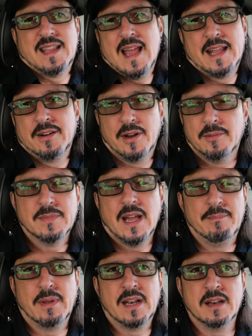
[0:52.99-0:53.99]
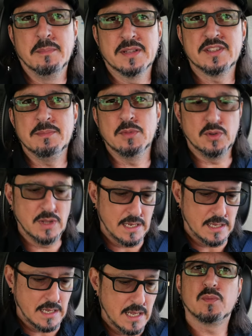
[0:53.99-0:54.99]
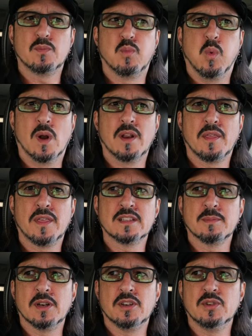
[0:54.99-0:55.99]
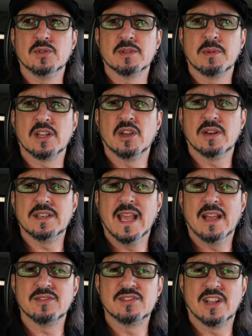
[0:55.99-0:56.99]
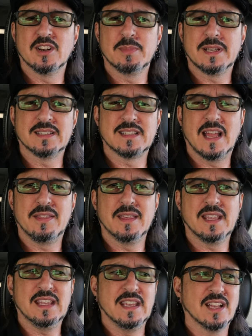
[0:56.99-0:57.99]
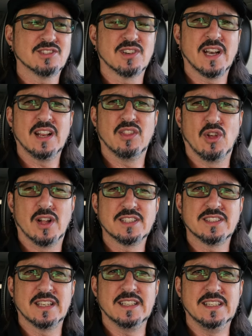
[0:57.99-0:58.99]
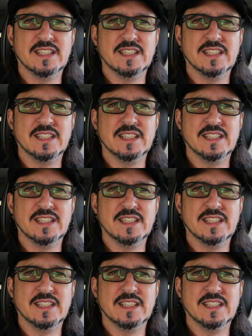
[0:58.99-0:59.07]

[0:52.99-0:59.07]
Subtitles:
I don't know. I've been in a misty mood lately. One of the things I'm going to do is I'm going to go to Town Center, because I think yesterday launched the